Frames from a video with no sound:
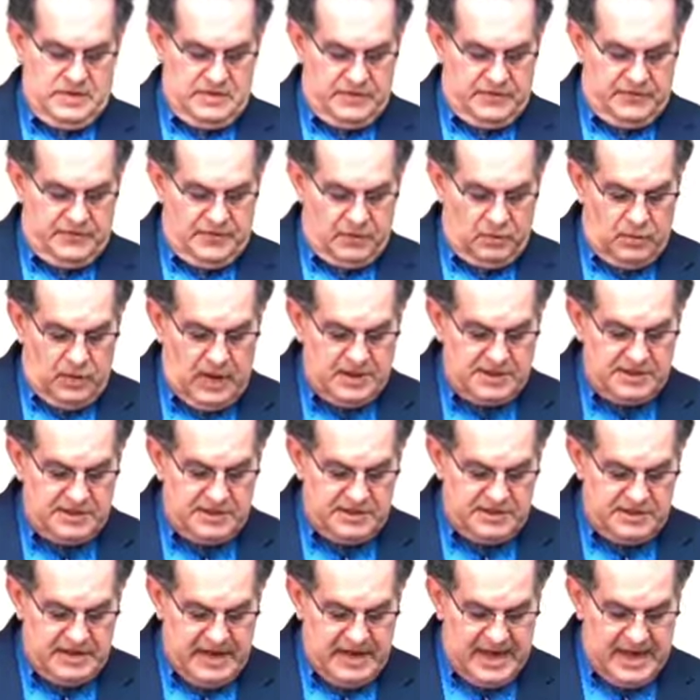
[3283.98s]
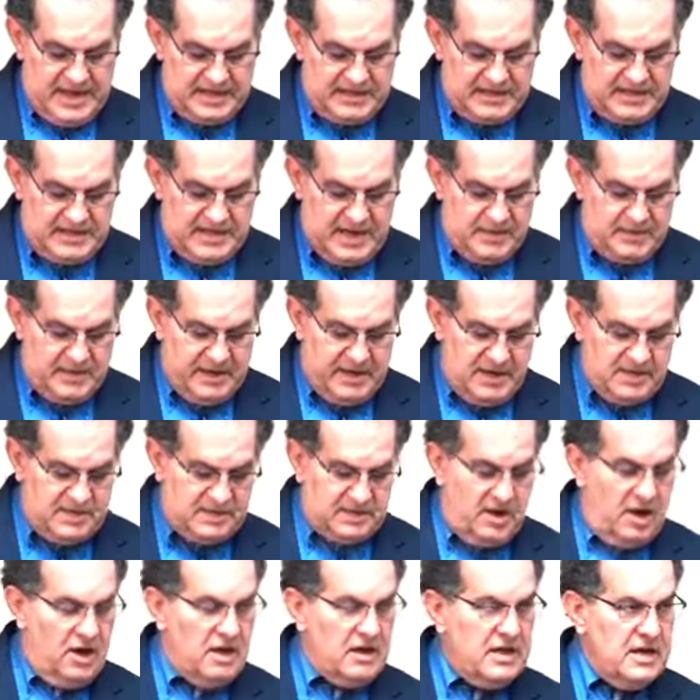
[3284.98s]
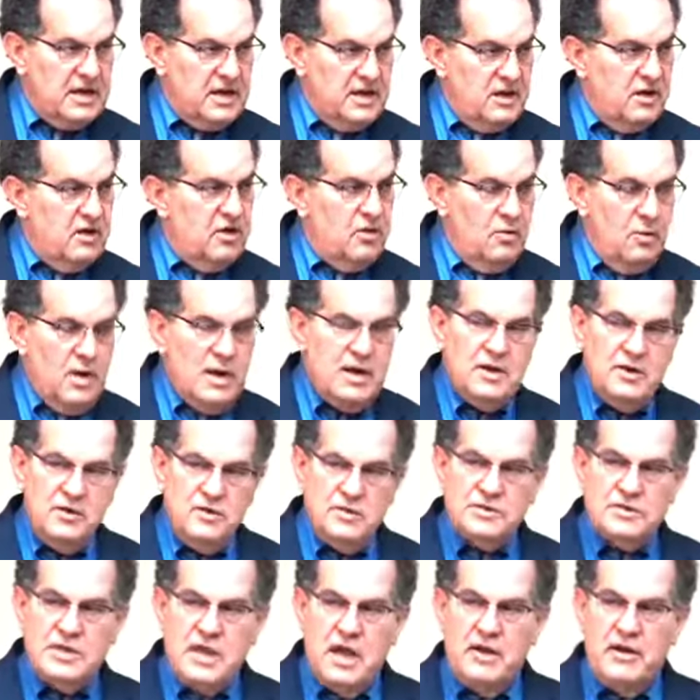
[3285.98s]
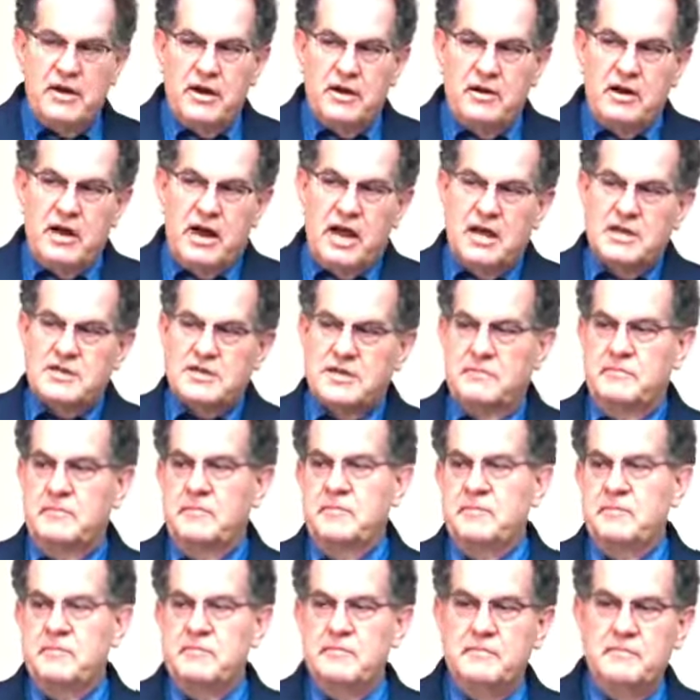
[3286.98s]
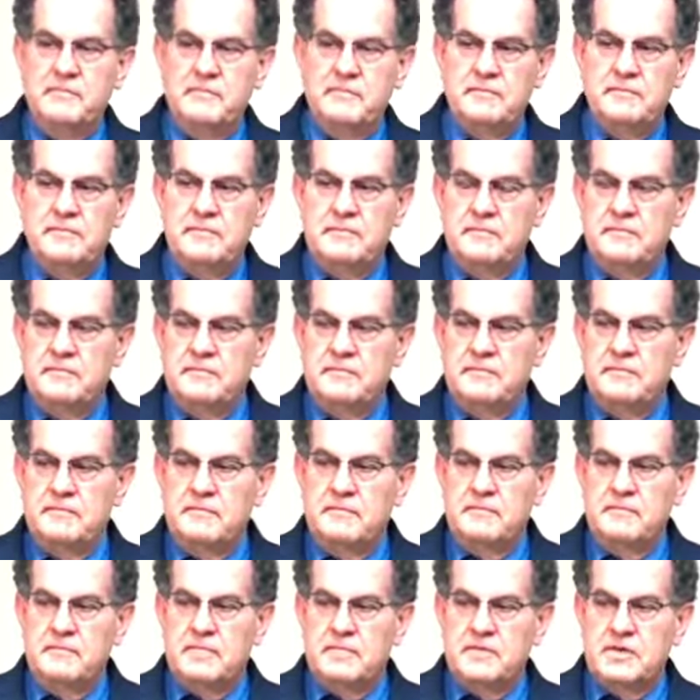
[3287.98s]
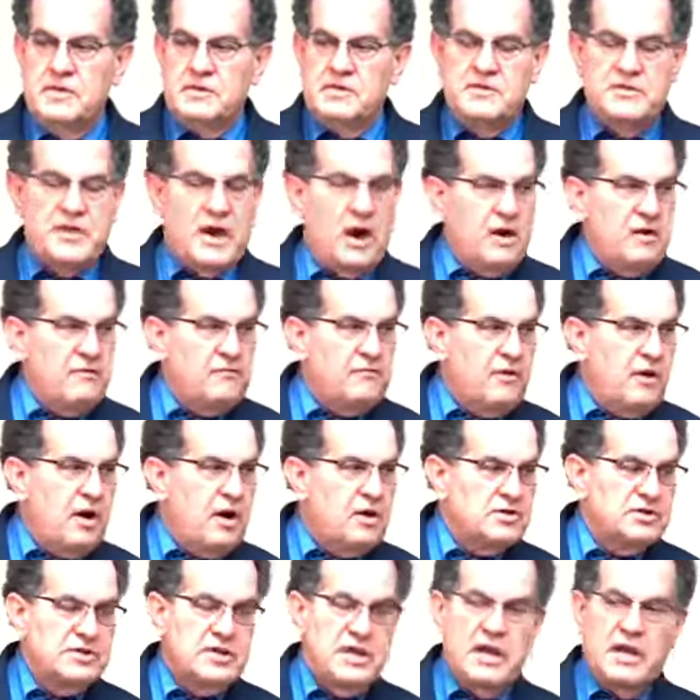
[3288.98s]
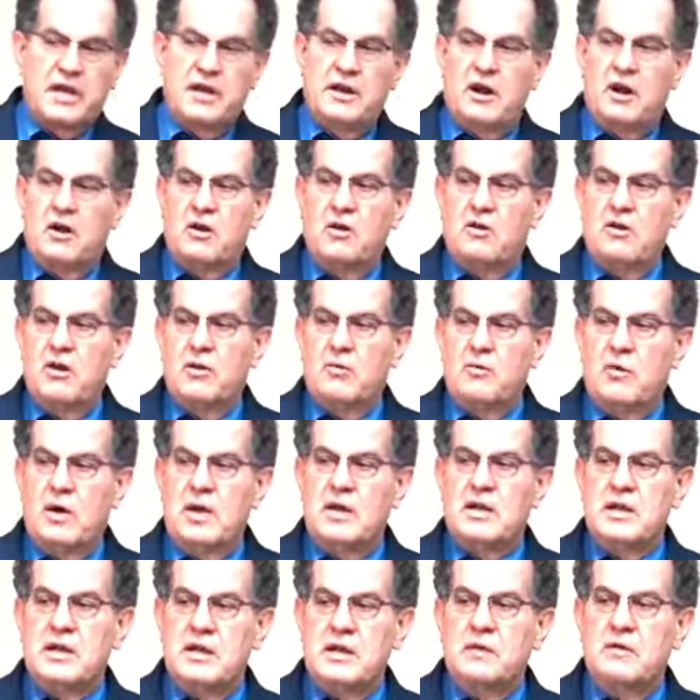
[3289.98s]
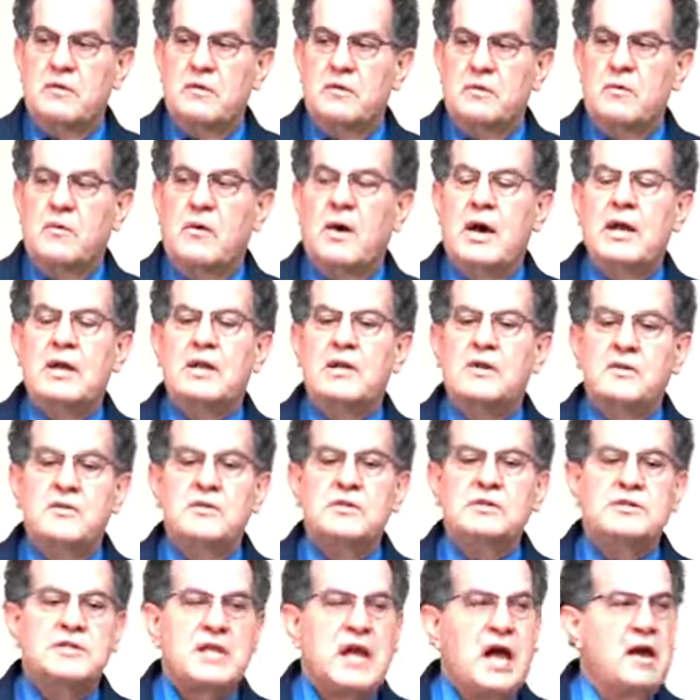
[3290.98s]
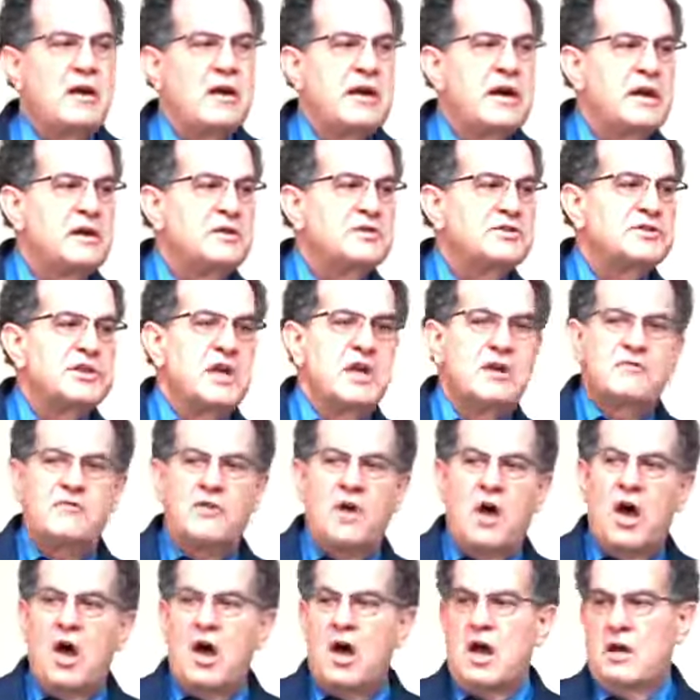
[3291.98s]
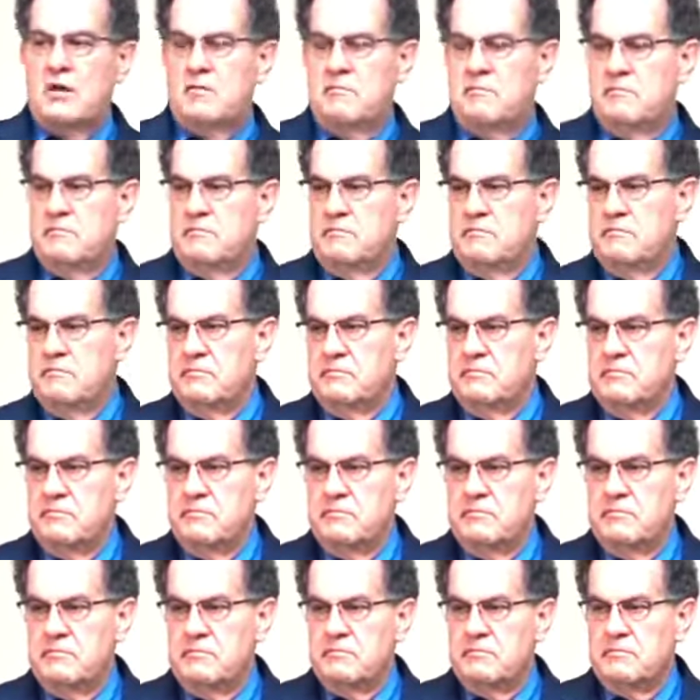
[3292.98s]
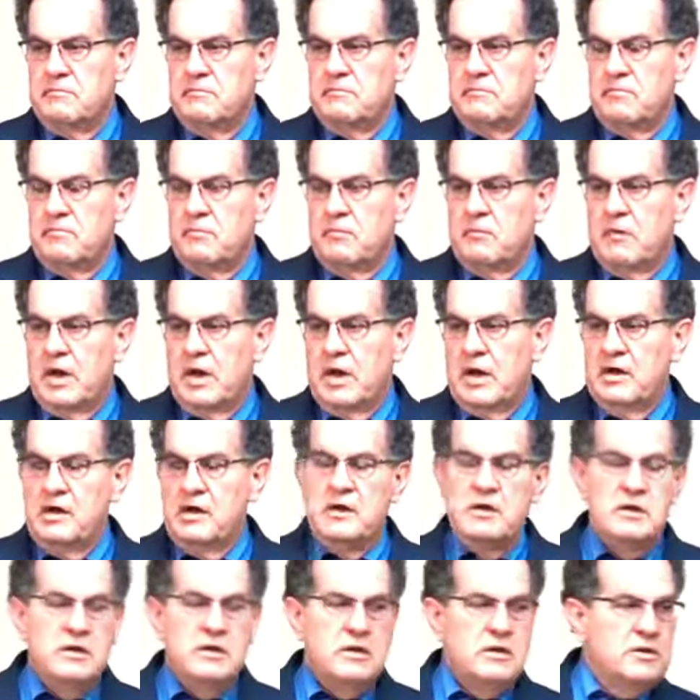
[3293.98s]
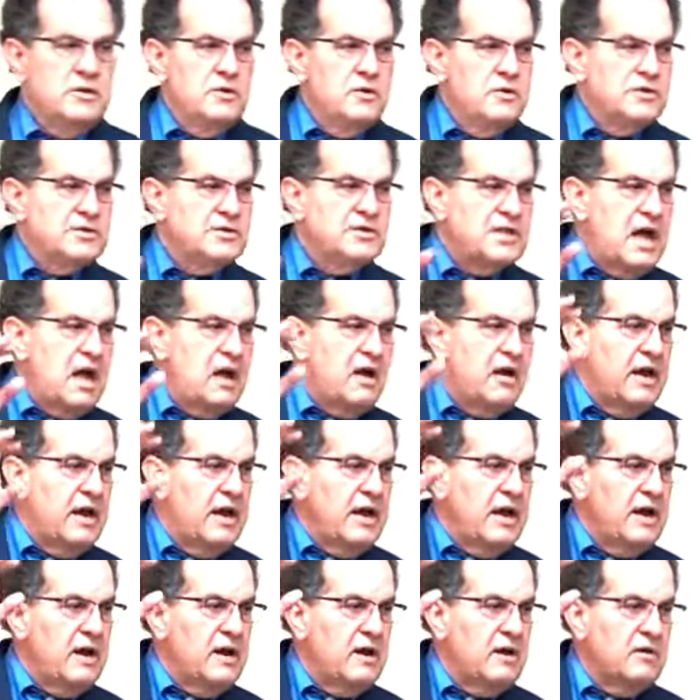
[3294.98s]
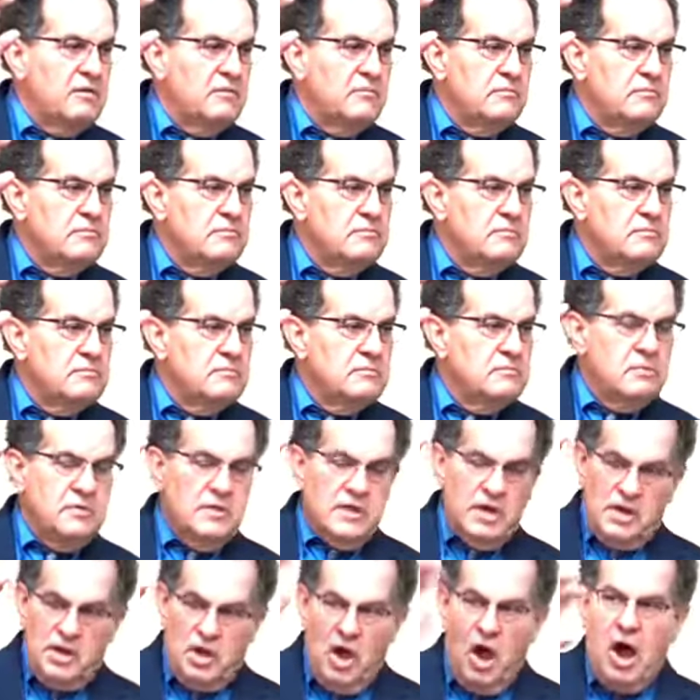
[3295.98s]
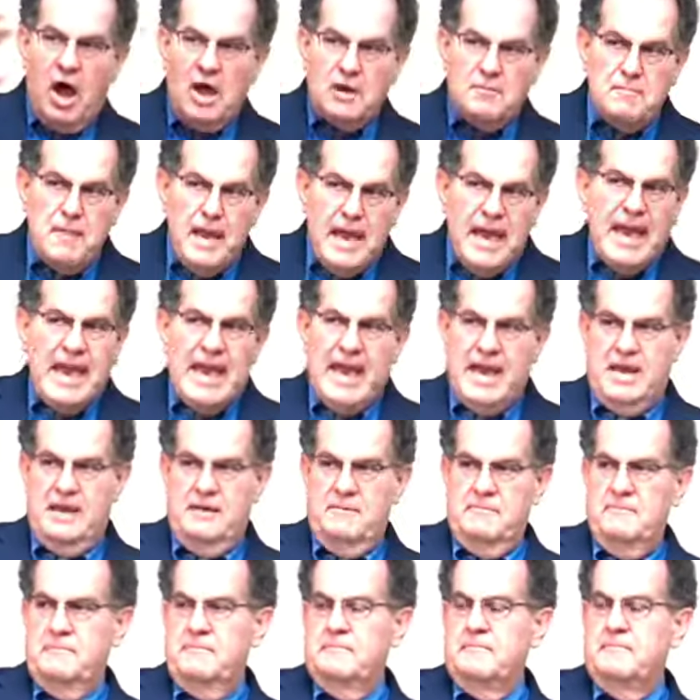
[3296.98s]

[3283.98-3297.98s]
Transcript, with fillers: So if the question's asked, it's not because God didn't know. What doest thou here, Elijah? This is our, for our sake and our learning. What what doest thou here, Son of God? What doest thou here, the God man?